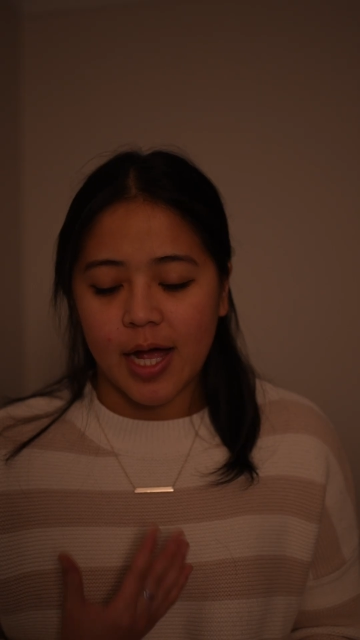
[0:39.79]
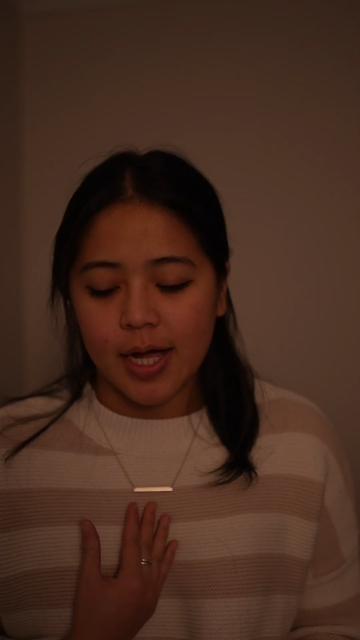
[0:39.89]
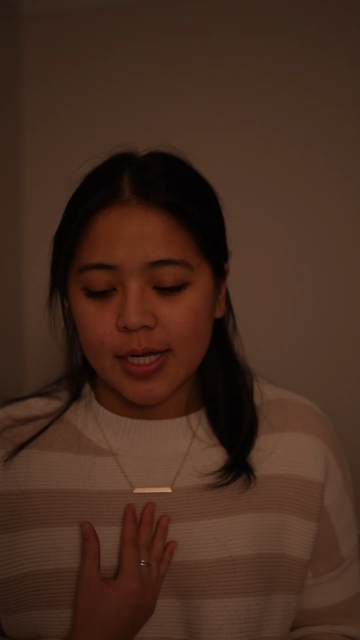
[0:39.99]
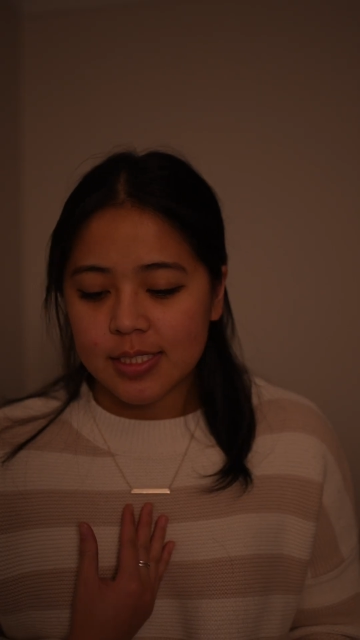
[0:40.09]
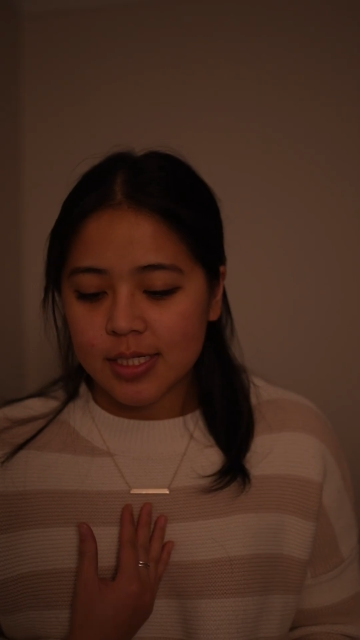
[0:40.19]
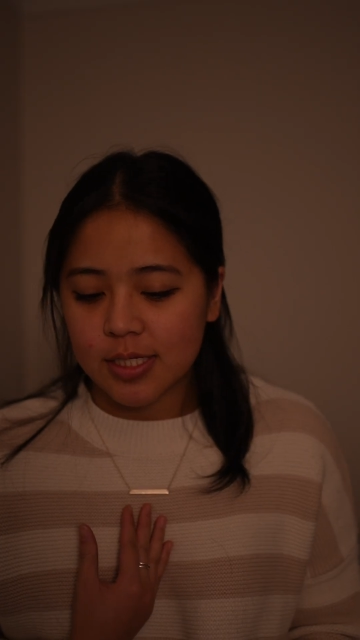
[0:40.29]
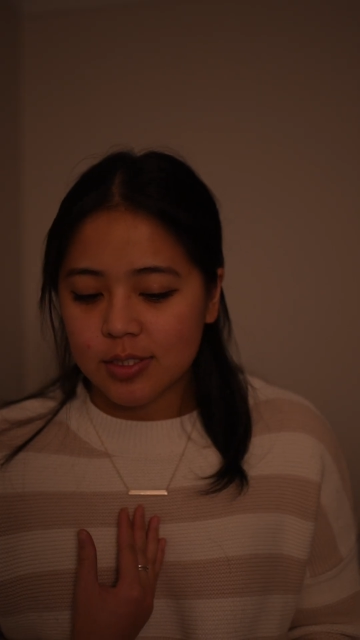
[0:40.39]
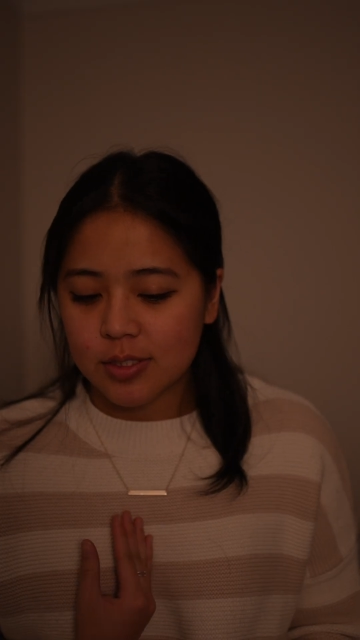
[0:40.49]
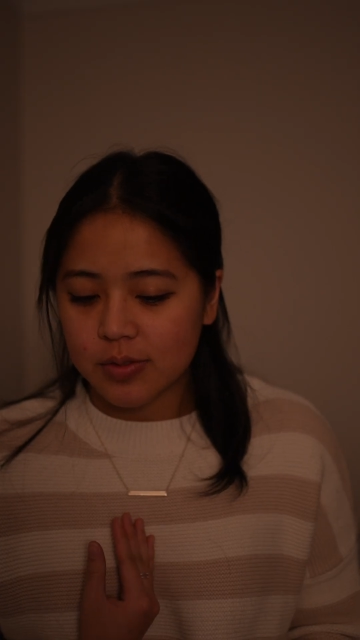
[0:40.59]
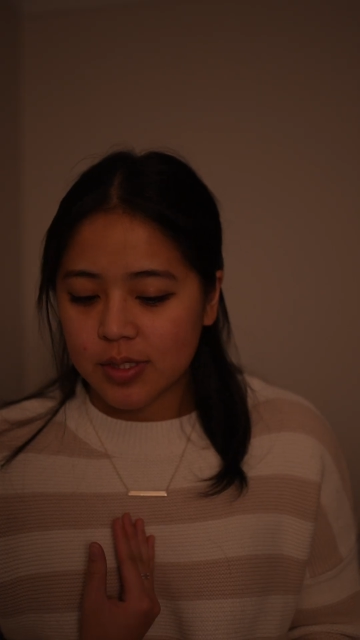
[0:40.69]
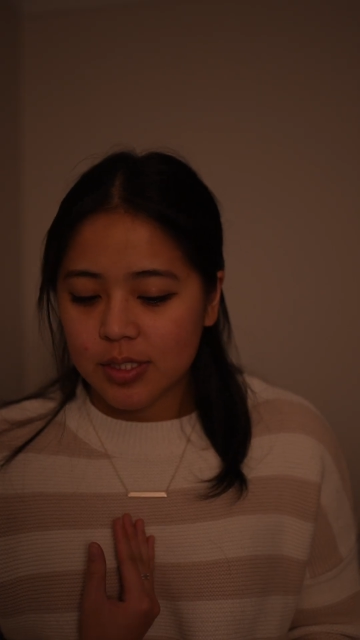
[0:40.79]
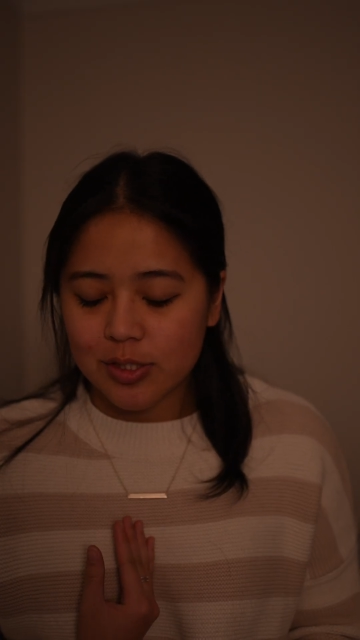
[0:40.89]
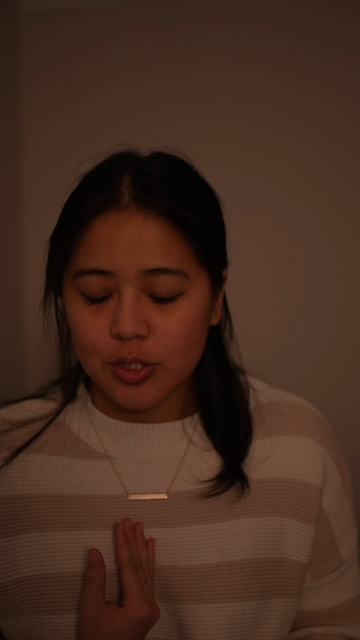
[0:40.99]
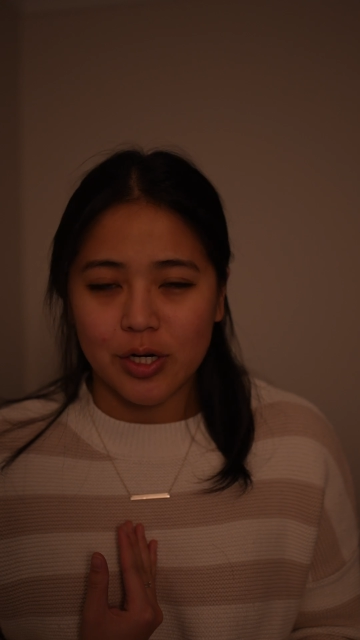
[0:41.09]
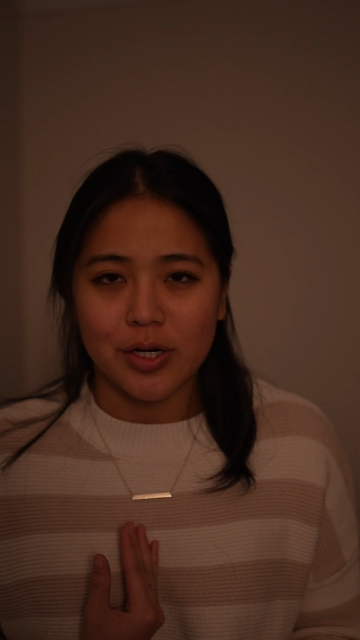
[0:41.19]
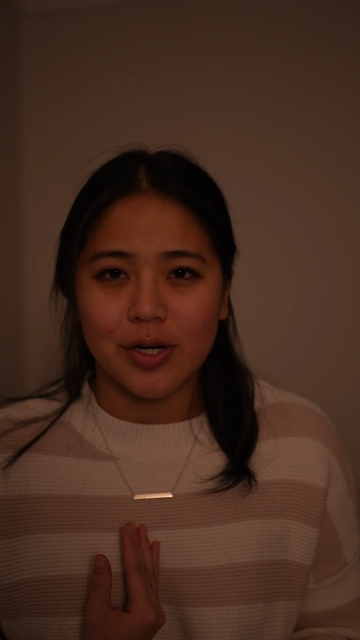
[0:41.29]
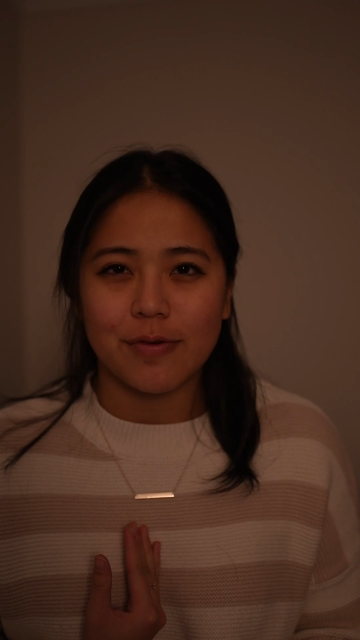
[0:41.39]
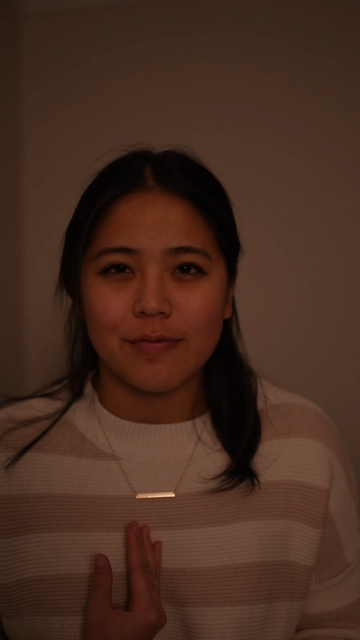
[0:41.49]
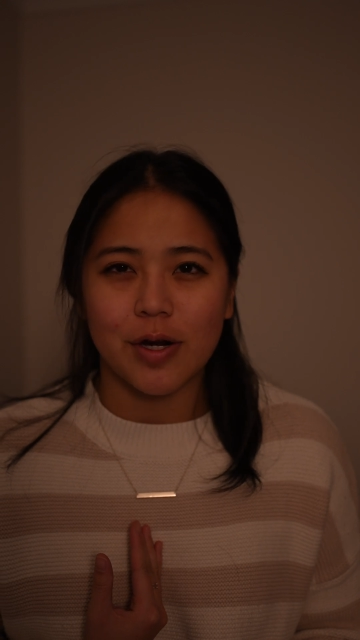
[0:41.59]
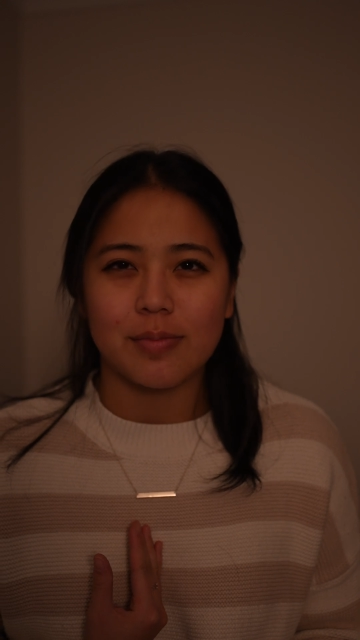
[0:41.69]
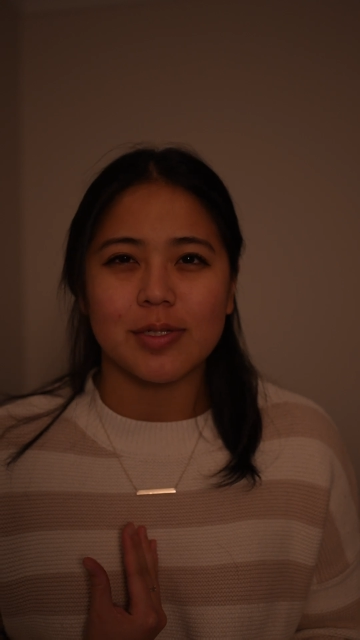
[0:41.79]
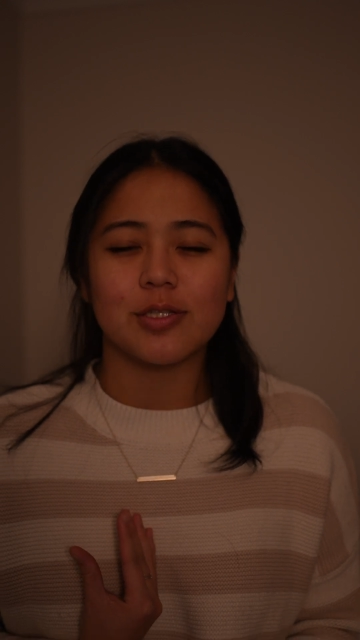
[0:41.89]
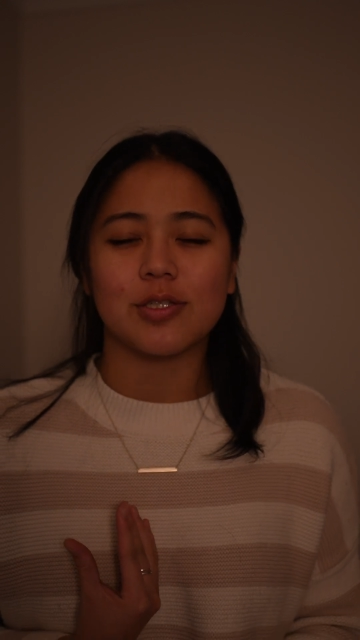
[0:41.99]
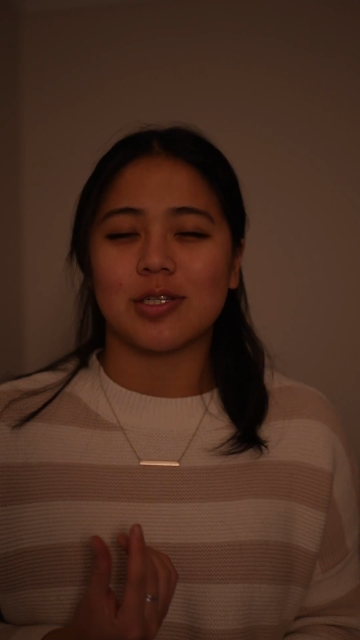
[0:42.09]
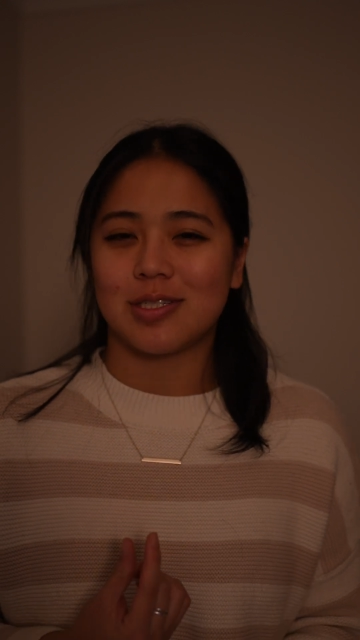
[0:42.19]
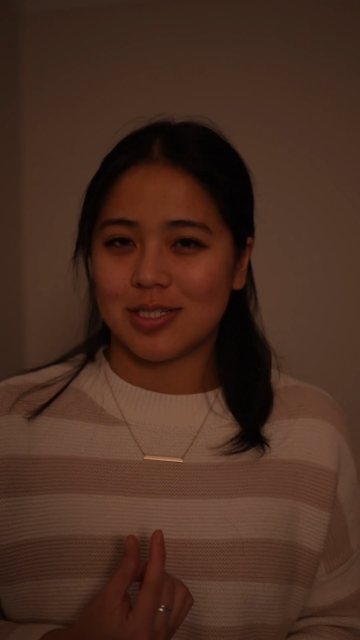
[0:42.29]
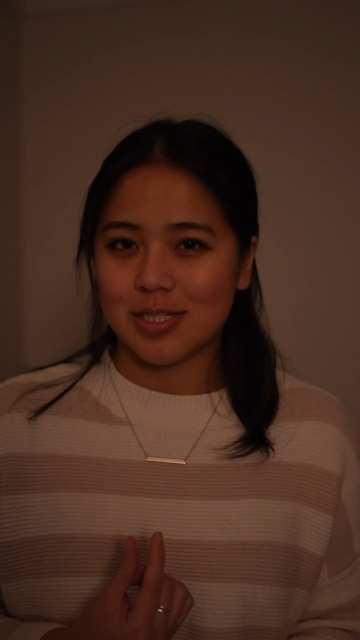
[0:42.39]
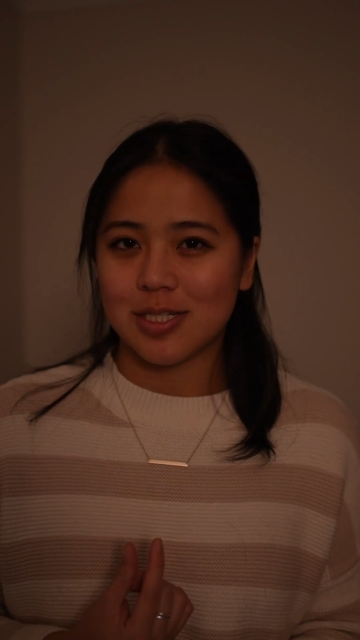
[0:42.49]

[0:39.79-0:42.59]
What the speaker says: I tend to do this in darker environments just